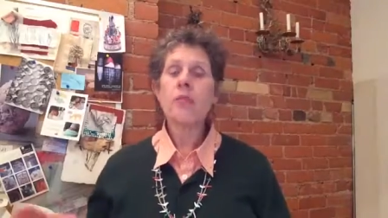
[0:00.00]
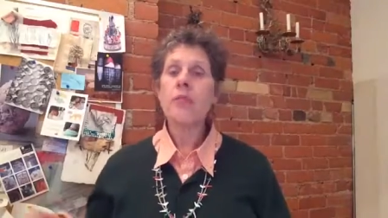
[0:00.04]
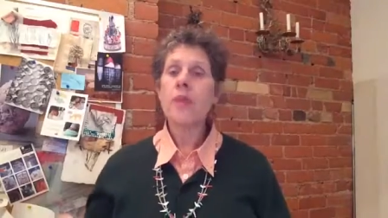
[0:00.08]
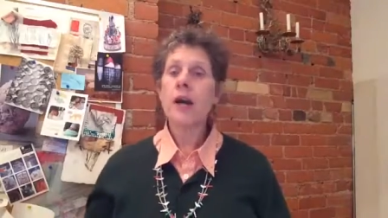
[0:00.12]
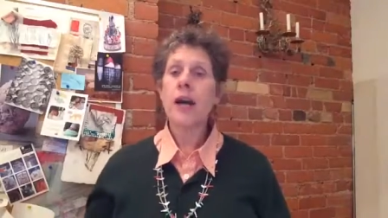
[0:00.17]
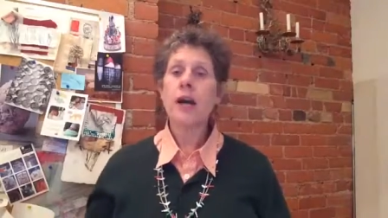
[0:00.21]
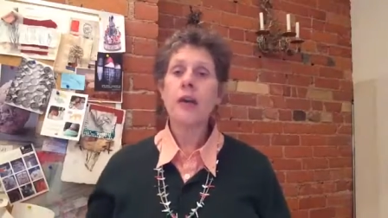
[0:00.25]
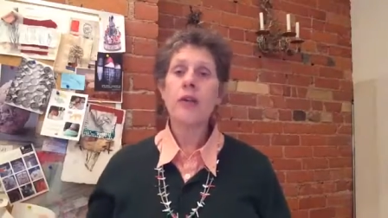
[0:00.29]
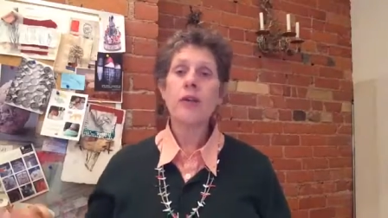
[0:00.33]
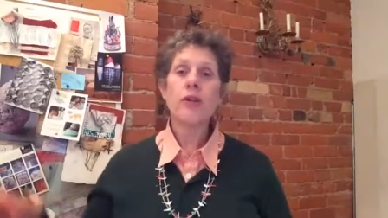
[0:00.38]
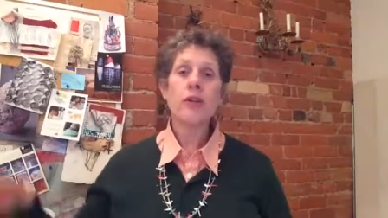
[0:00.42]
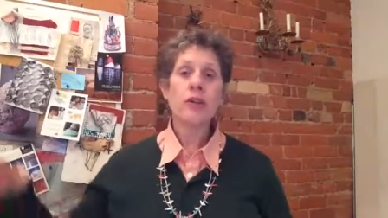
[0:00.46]

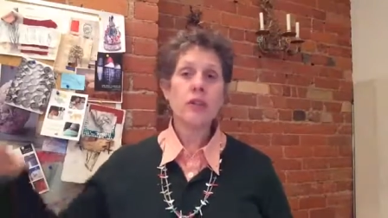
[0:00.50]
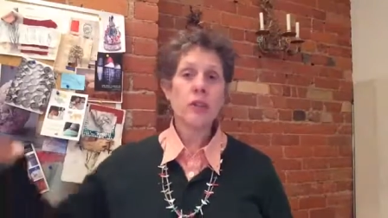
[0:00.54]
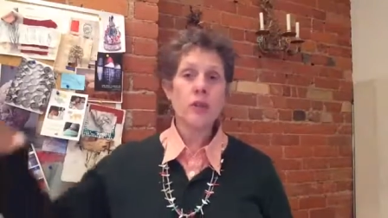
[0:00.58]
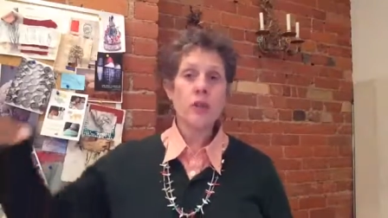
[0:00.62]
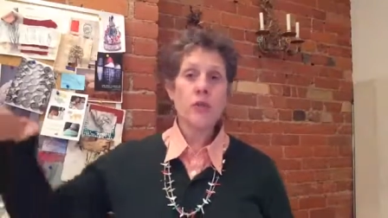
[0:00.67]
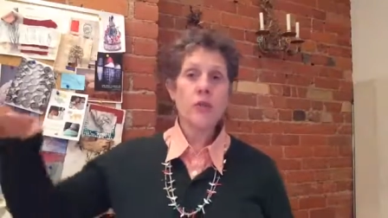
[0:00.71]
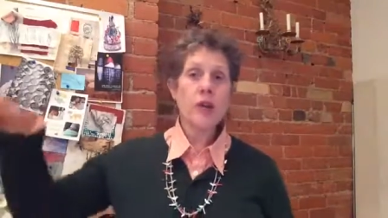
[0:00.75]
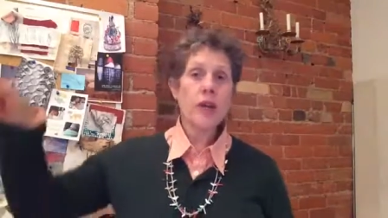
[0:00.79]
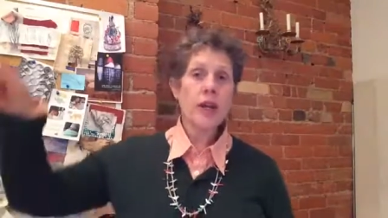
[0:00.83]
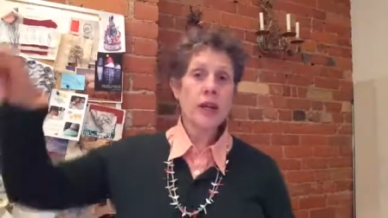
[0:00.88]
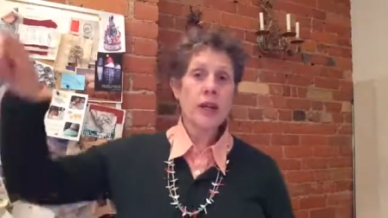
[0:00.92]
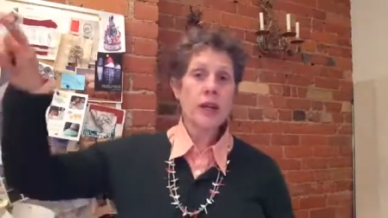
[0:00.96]
banner, there's a
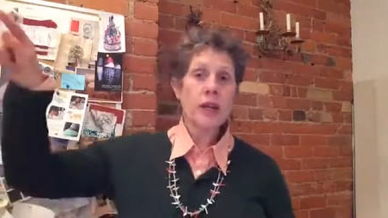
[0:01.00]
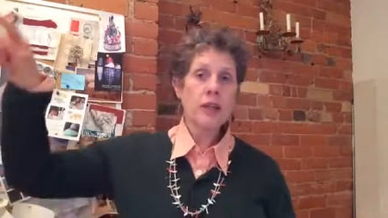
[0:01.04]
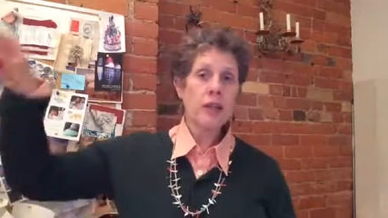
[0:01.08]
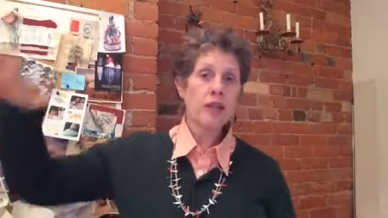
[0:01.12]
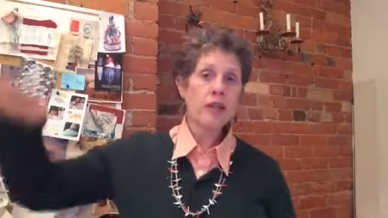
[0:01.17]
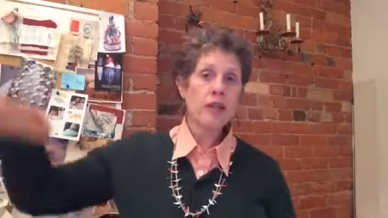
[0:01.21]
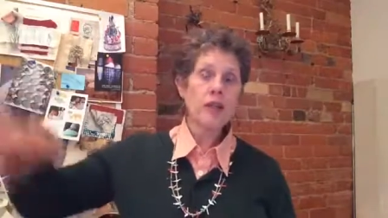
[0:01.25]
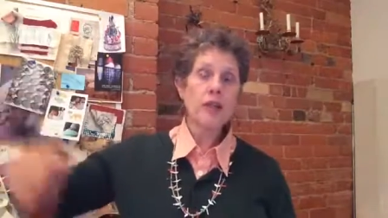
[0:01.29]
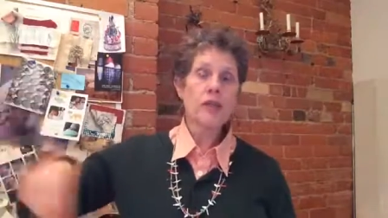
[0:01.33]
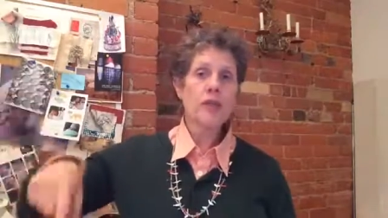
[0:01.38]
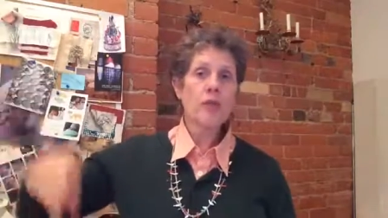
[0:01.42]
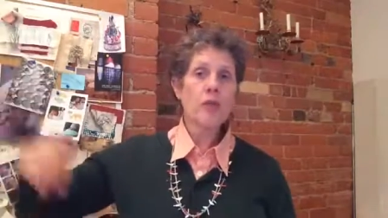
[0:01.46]

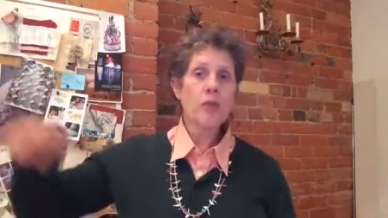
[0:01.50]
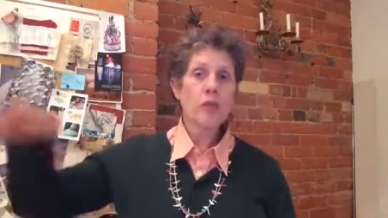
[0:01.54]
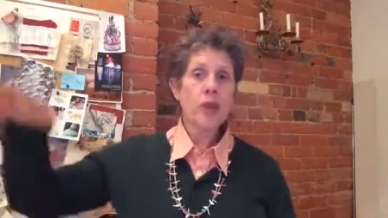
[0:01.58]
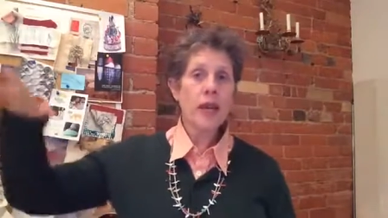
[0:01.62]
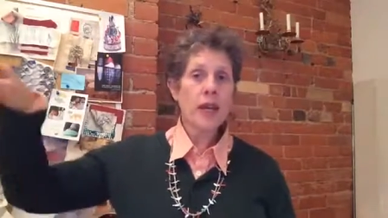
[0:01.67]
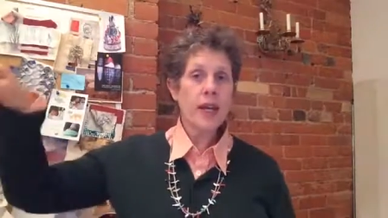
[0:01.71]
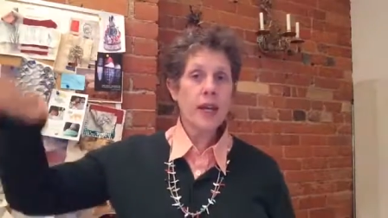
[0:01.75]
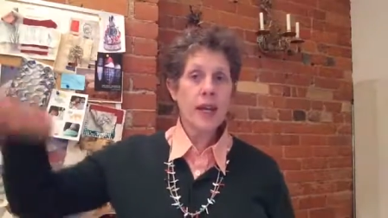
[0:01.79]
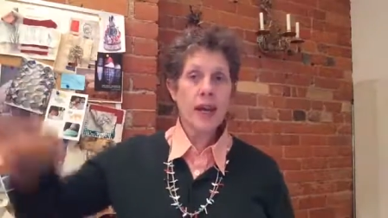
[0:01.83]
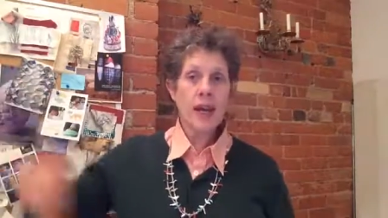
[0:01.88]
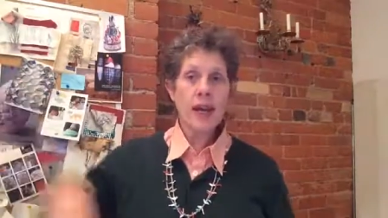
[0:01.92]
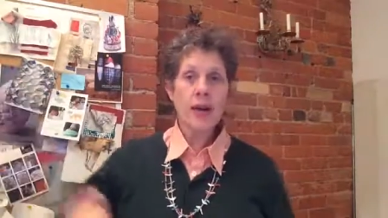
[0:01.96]
sort of a
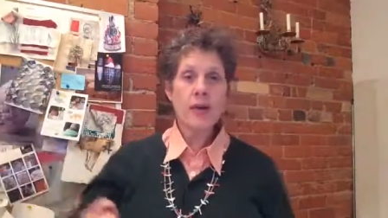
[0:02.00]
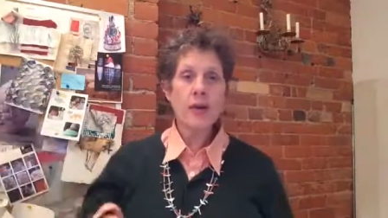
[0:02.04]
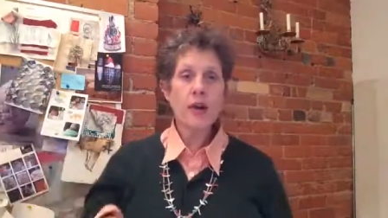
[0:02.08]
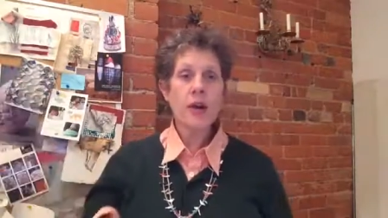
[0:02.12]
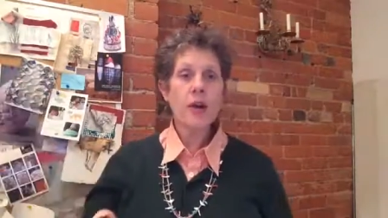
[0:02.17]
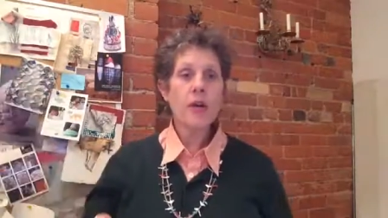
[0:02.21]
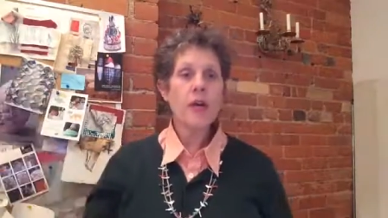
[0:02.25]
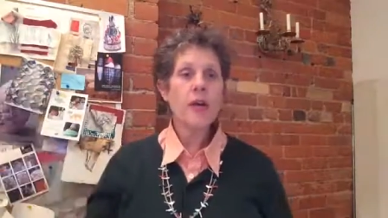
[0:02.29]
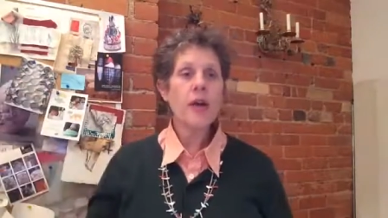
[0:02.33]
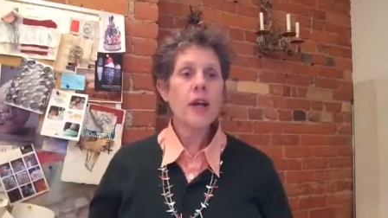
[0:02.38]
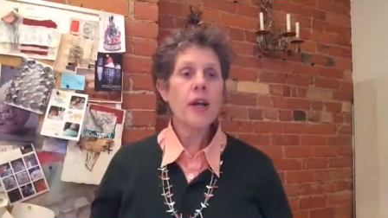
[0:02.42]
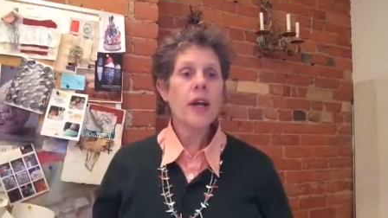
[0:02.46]
red
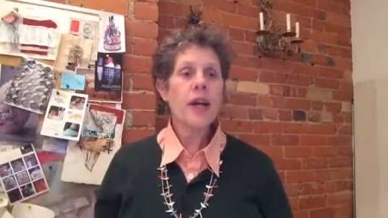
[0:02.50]
arrow,